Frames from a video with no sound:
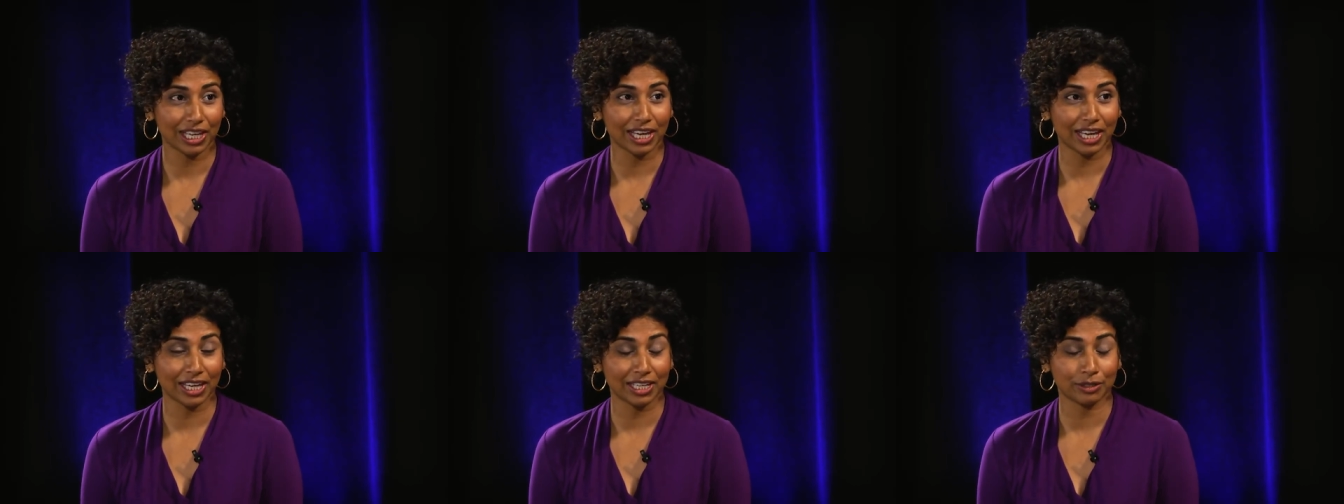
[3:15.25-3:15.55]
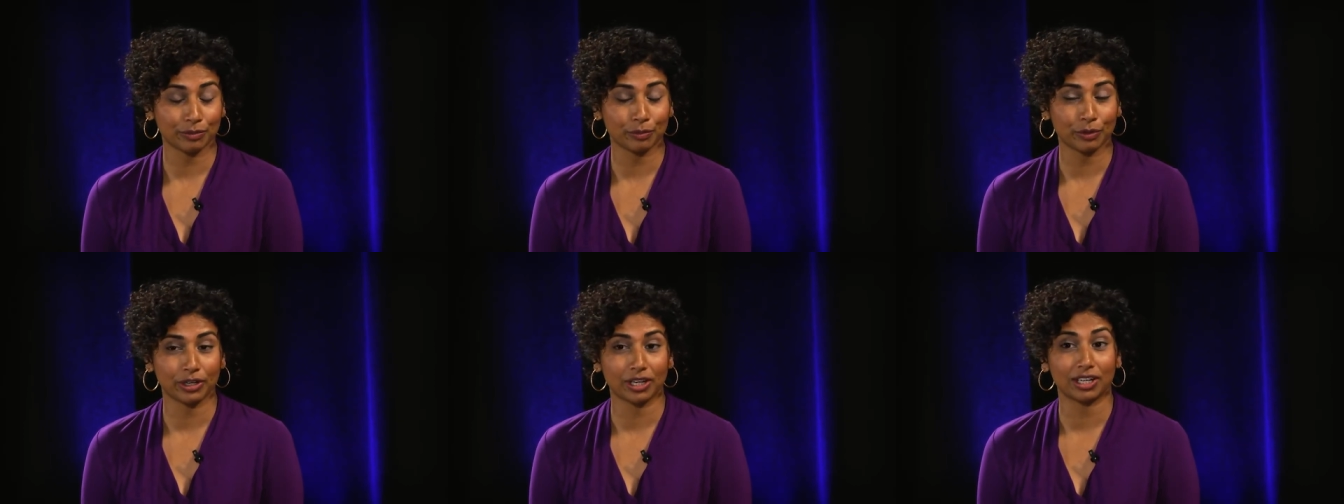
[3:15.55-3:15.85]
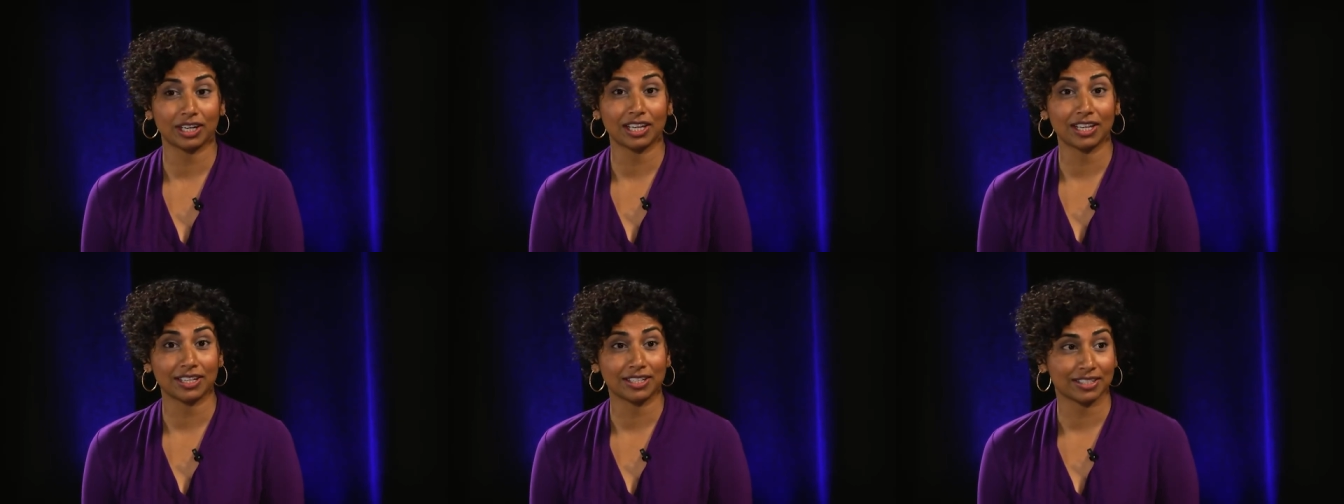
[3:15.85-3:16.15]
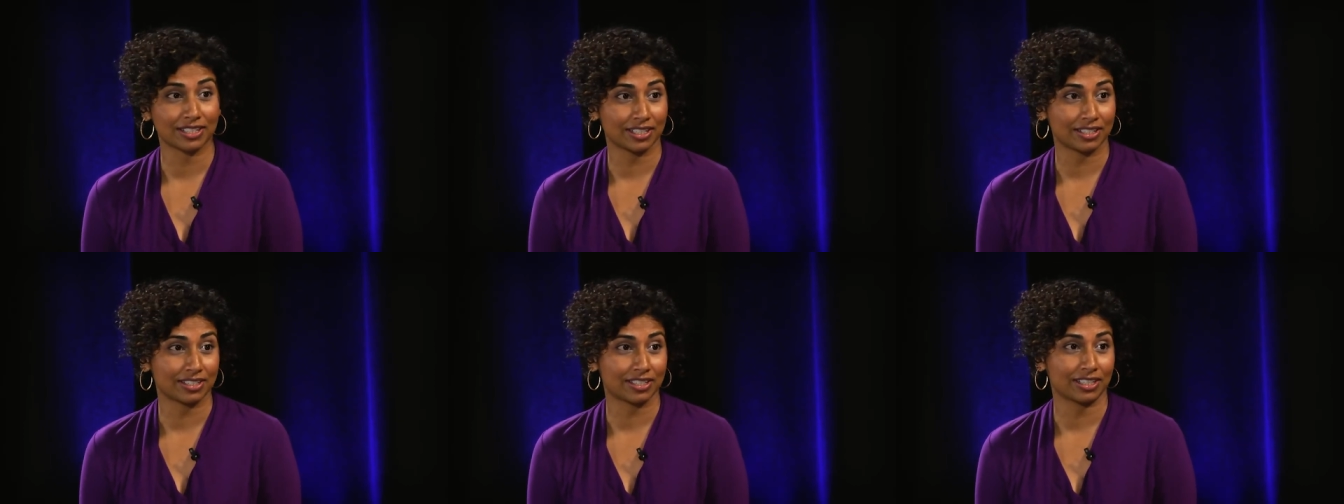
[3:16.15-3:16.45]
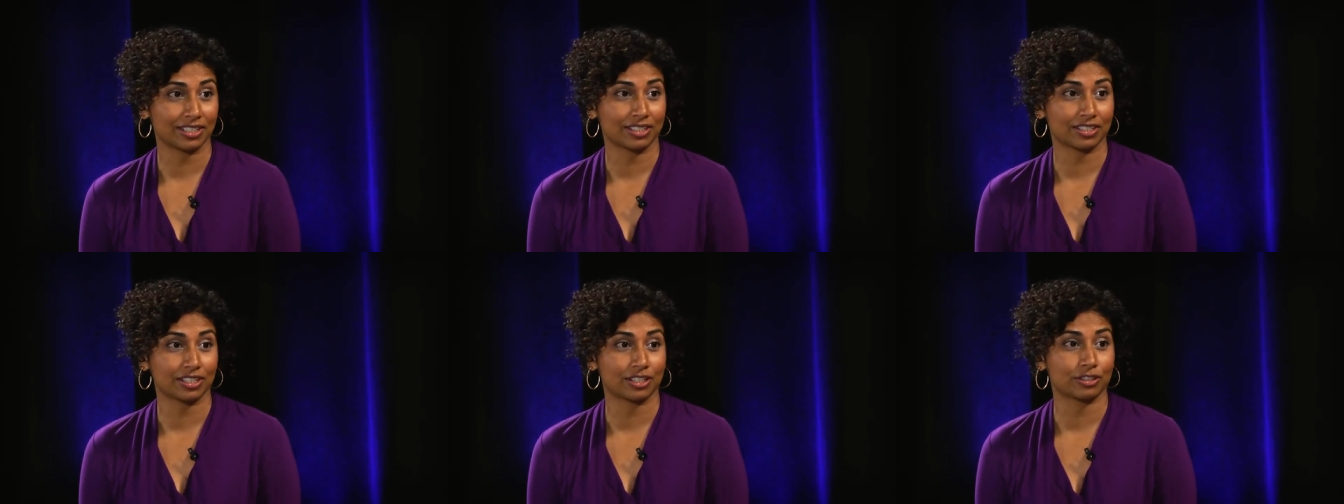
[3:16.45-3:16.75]
And what it is
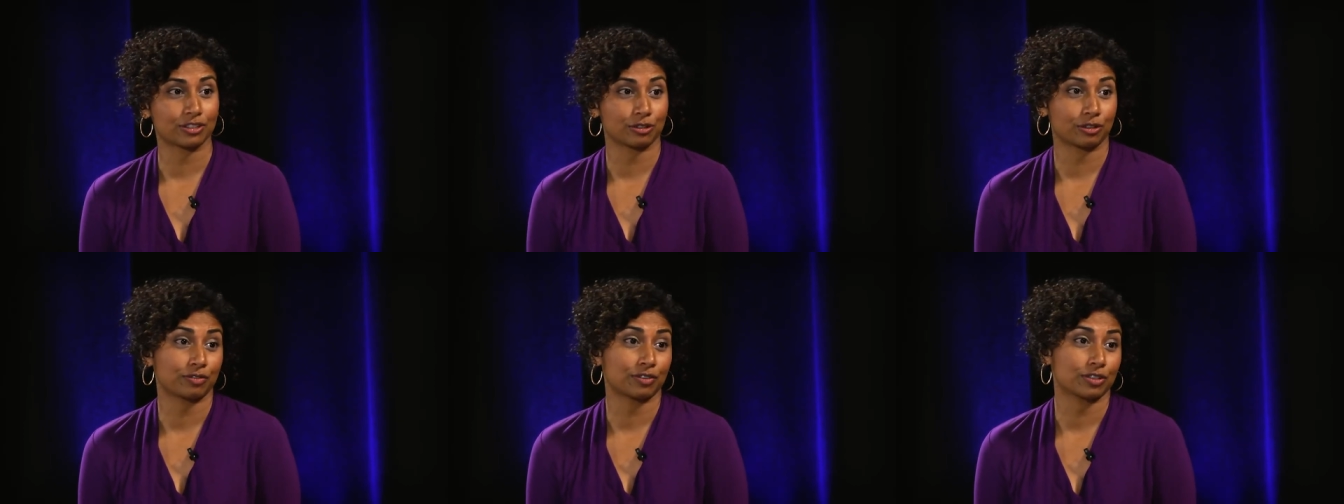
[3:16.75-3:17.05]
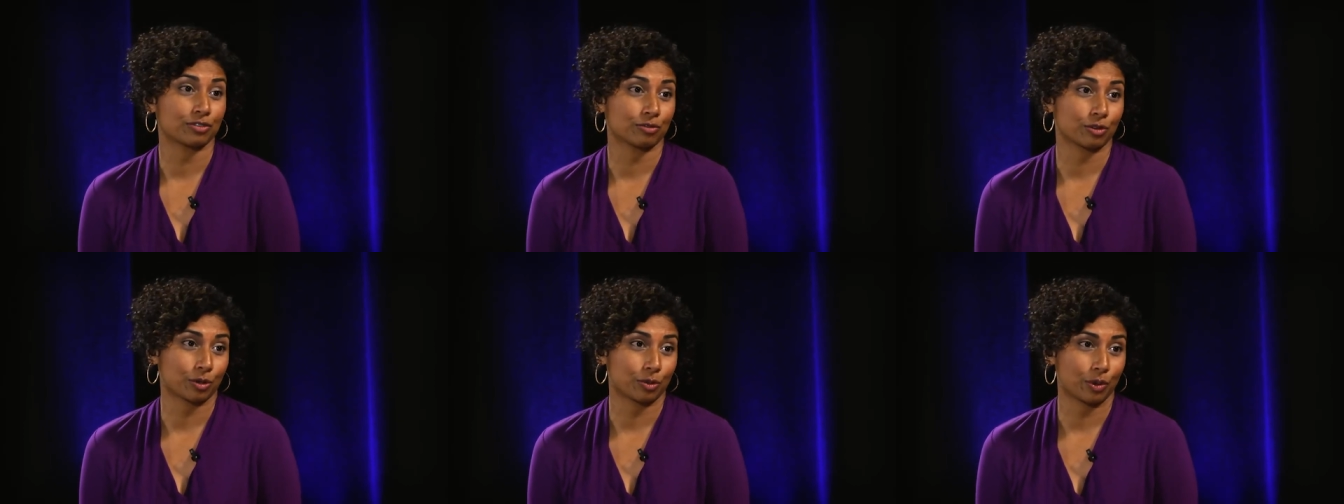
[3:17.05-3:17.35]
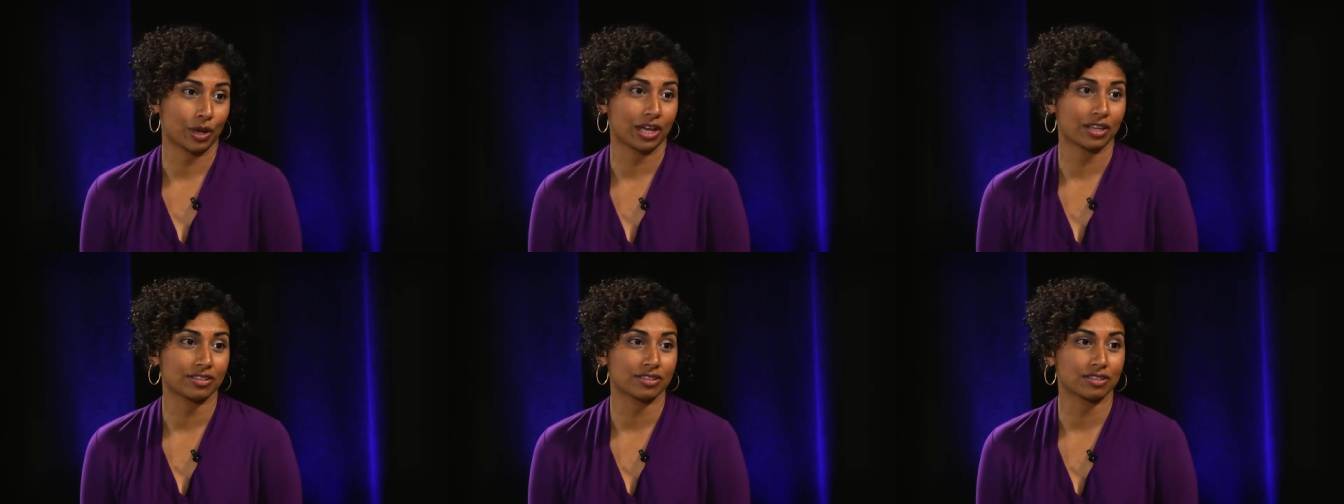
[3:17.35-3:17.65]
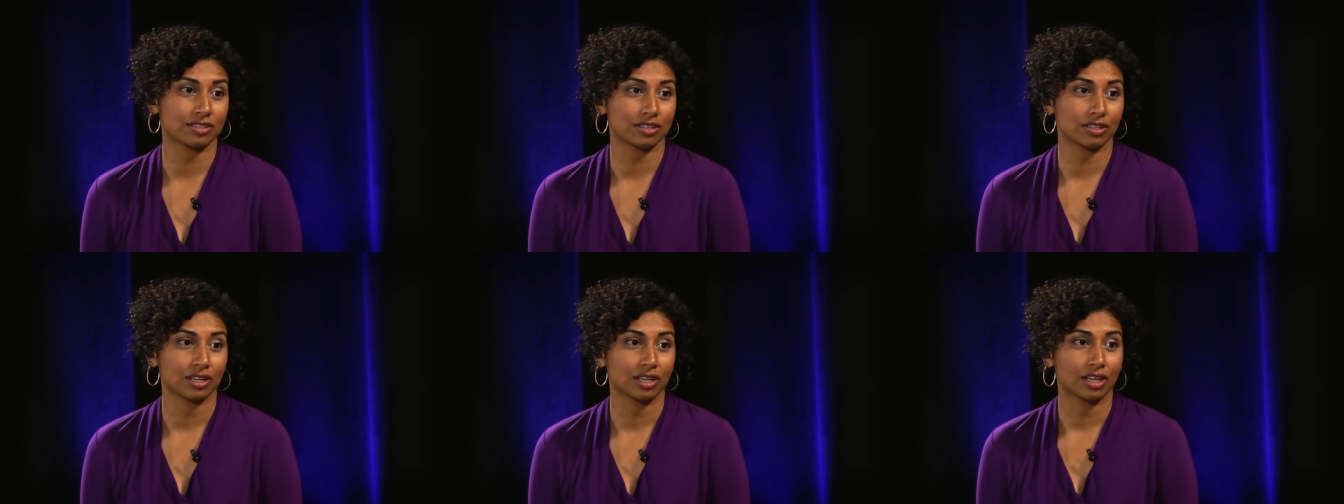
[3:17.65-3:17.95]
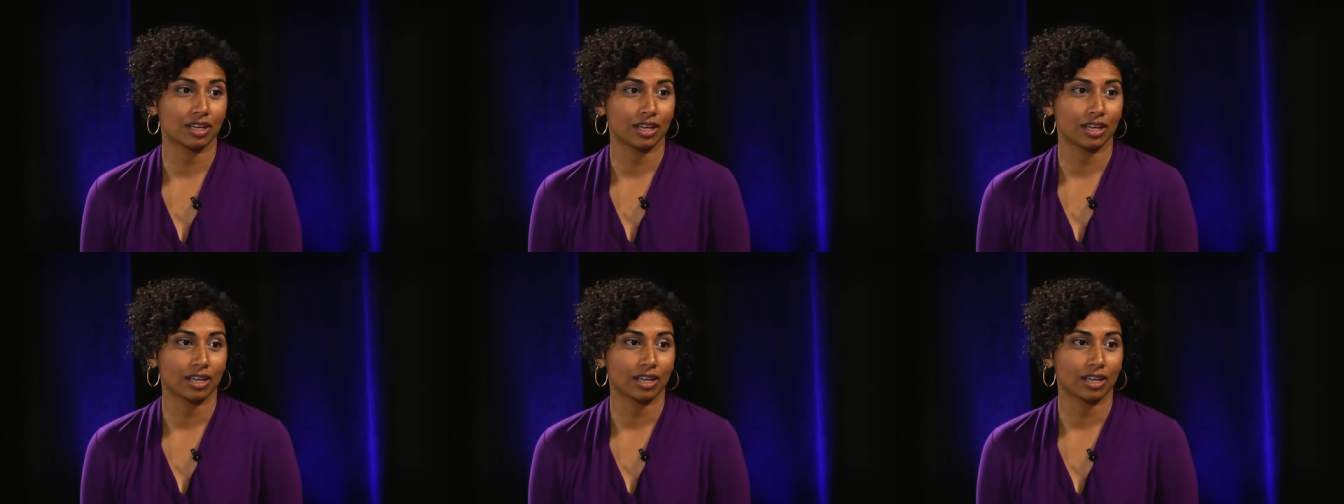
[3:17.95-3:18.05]
it's a service request.